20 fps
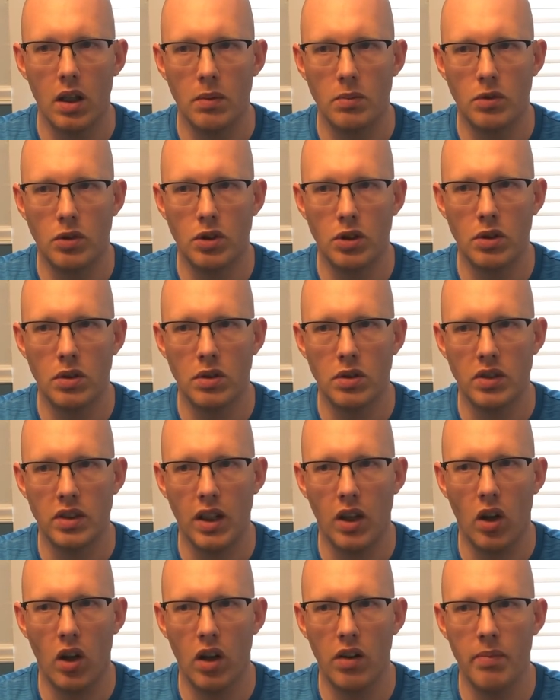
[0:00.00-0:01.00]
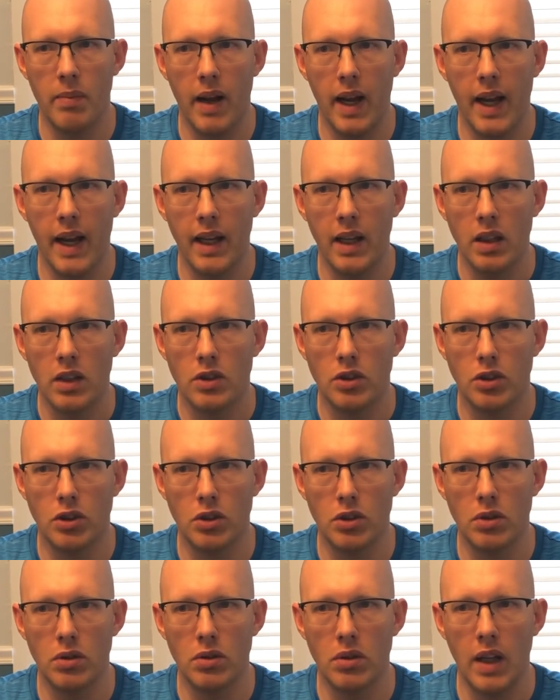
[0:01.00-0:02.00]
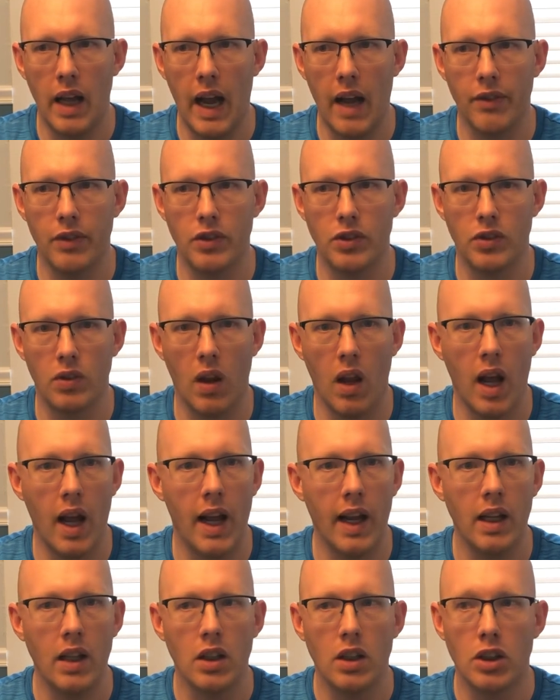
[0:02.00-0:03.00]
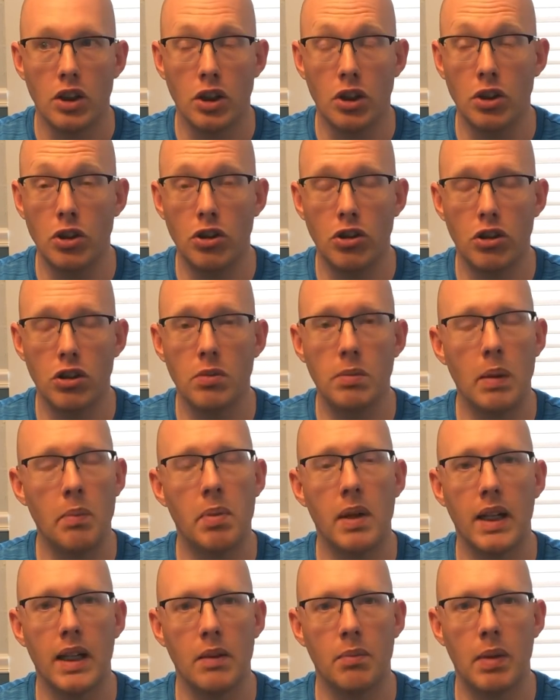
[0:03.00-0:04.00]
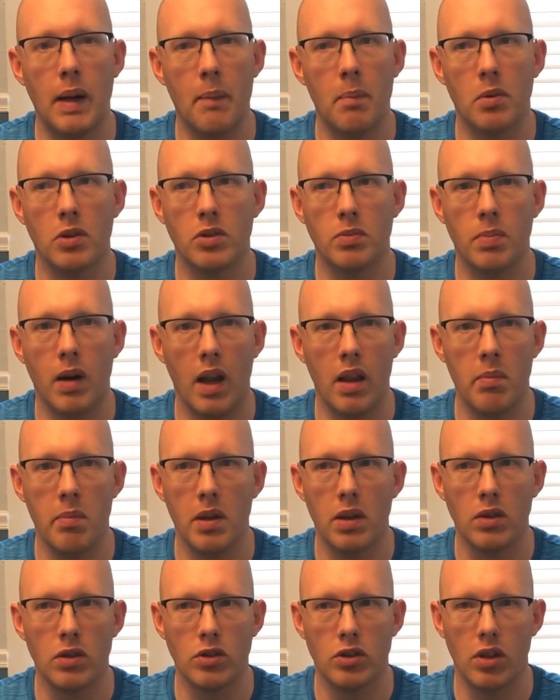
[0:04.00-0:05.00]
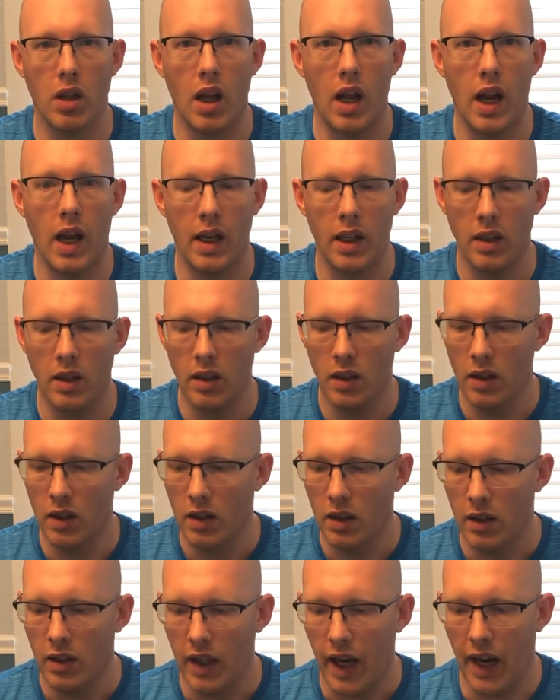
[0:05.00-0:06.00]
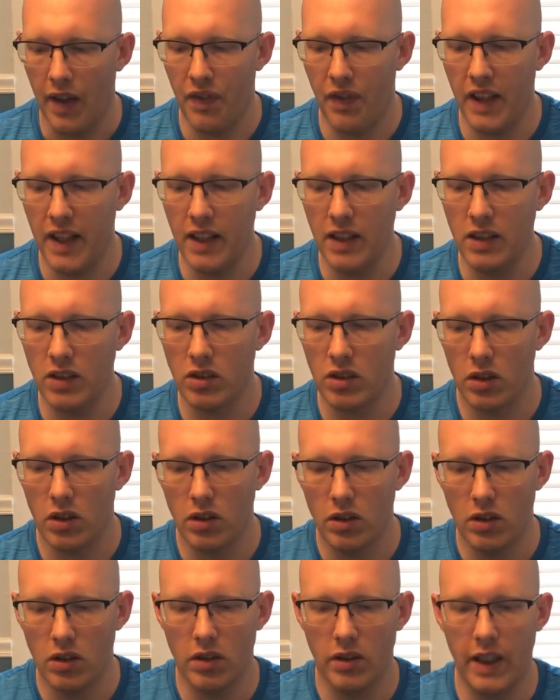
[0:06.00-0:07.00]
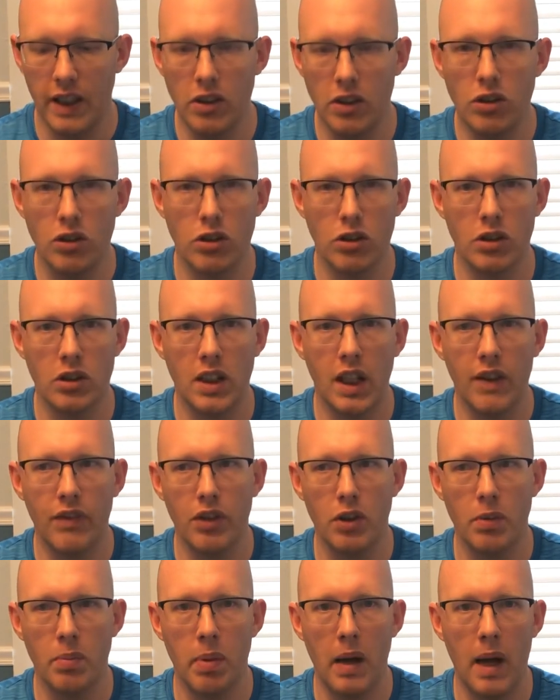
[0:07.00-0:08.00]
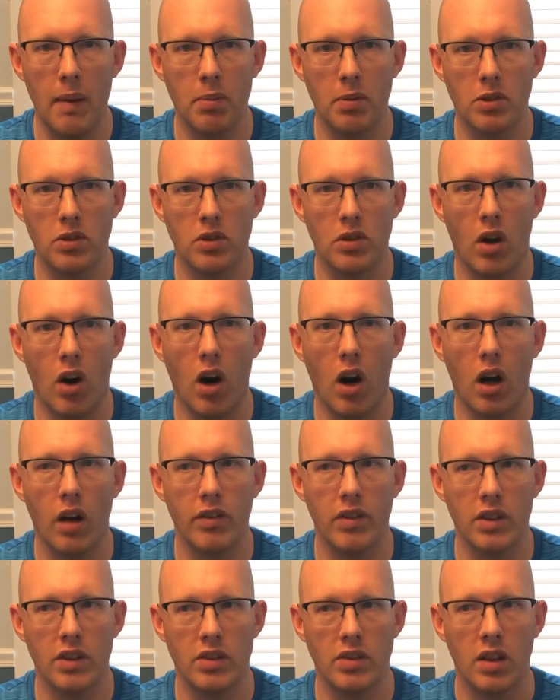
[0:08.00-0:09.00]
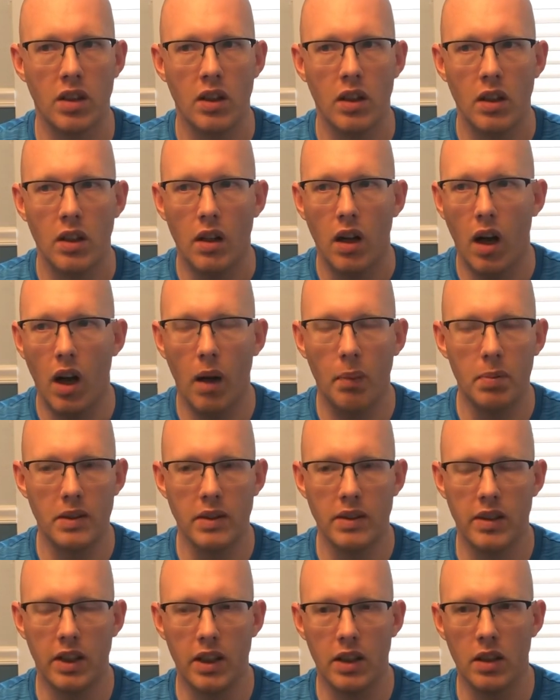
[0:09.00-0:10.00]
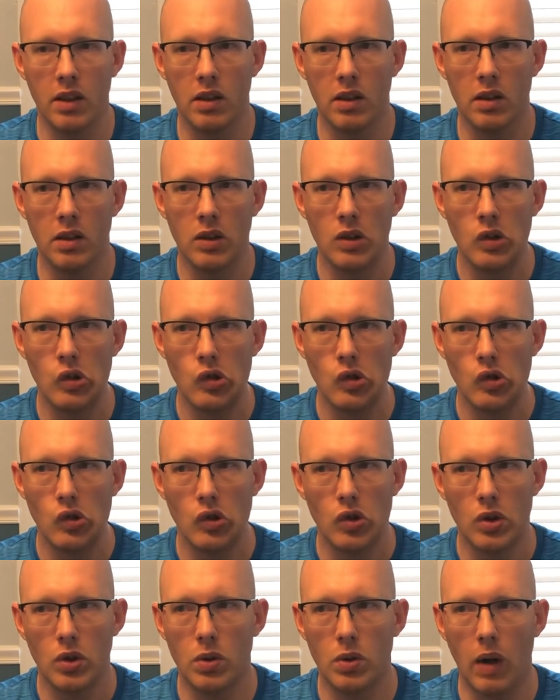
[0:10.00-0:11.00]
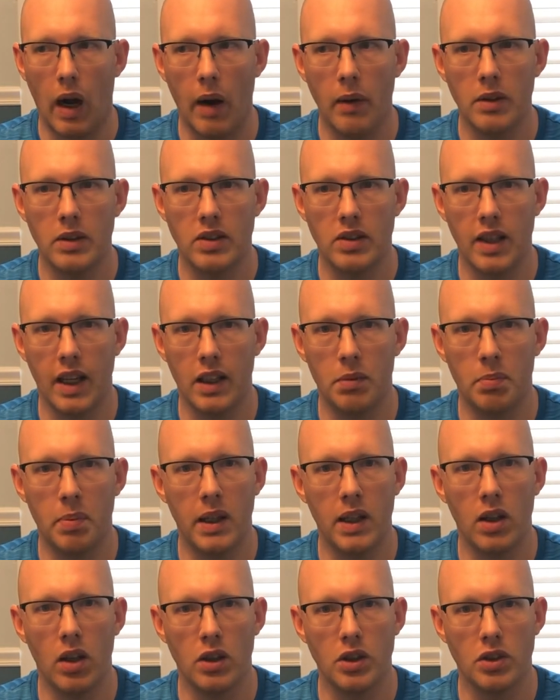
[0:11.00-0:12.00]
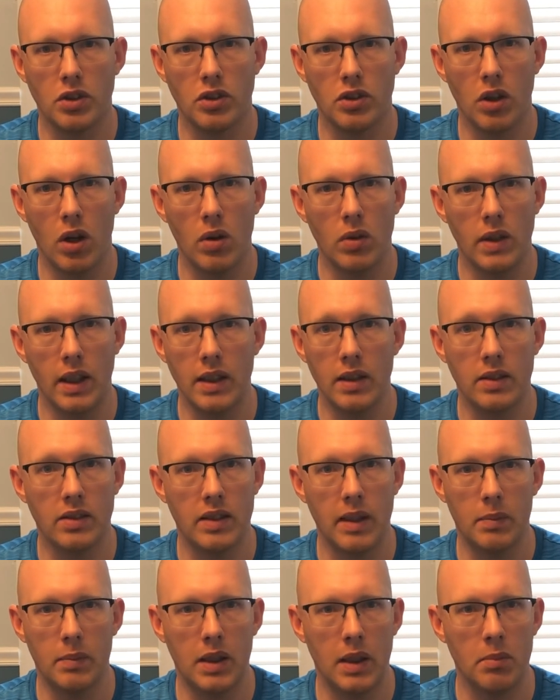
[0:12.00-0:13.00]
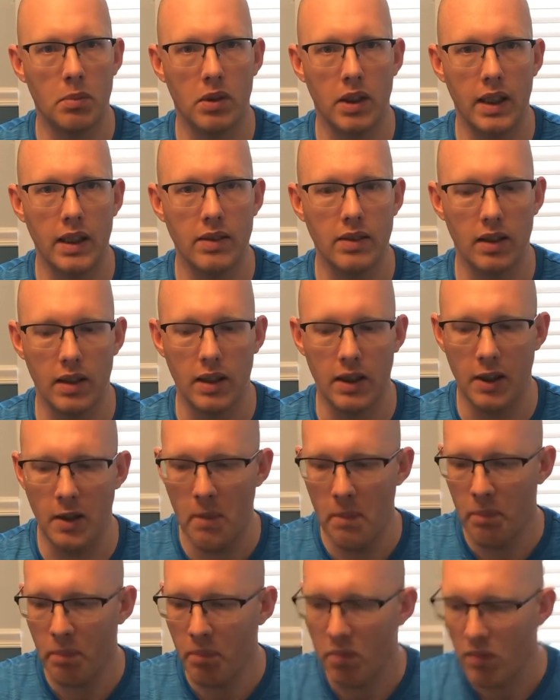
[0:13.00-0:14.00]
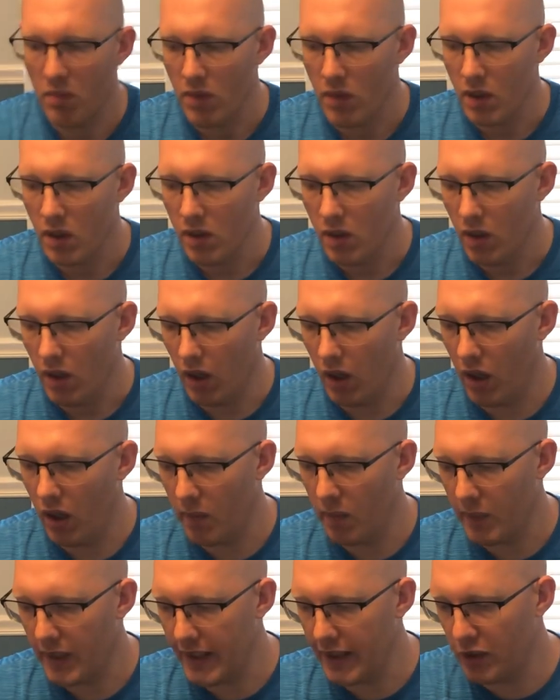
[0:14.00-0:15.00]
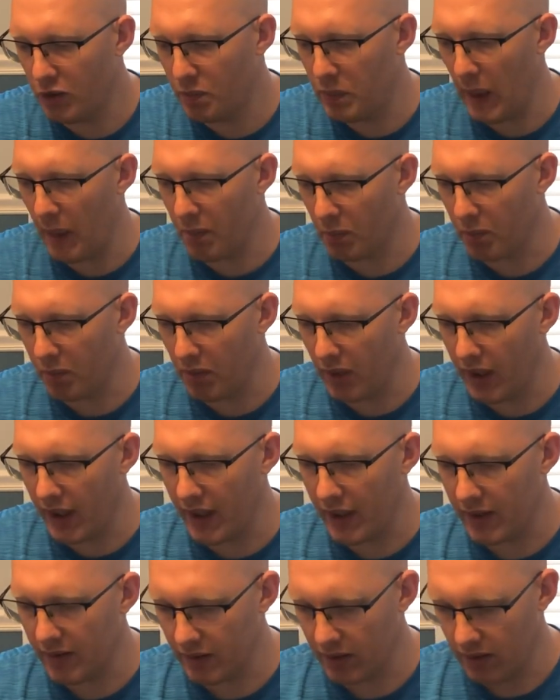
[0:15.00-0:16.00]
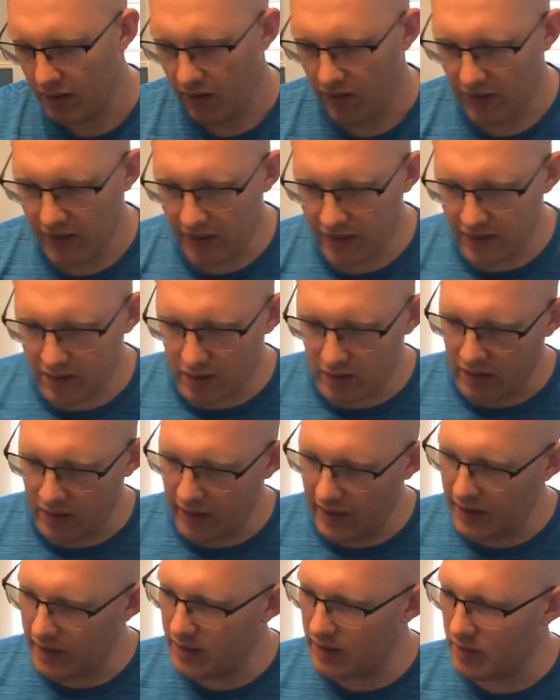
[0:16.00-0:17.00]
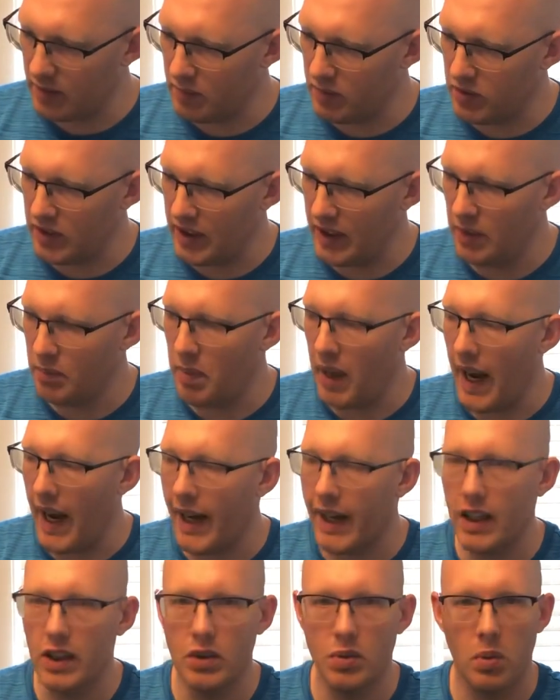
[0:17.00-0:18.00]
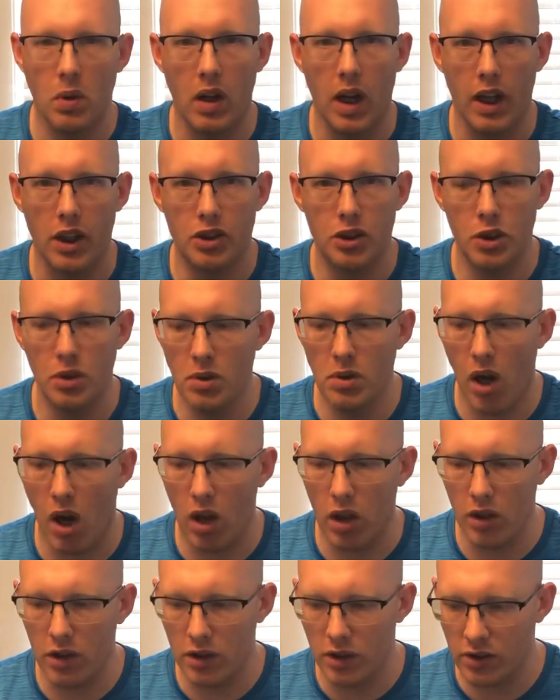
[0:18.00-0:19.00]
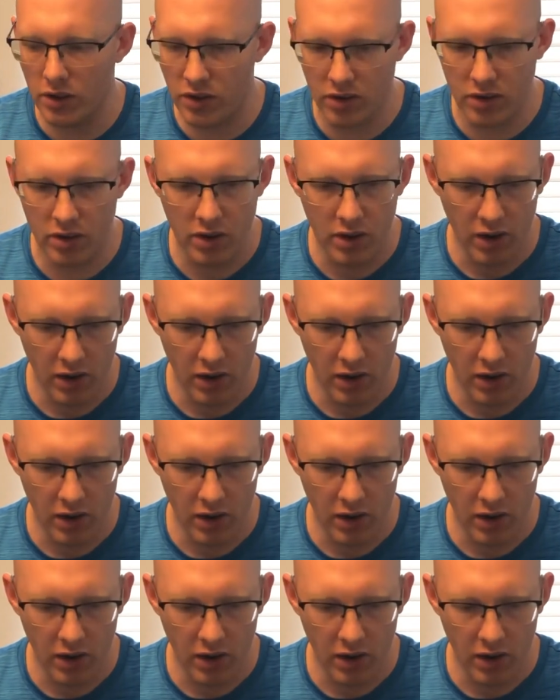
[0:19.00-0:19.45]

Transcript: June, see, all of May, June, half of July. You should be picking peppers by the middle of July, and these should give you peppers to harvest up until, I would say, depending on your zone, into September easily. Each pepper plant, these seed packets were like $2.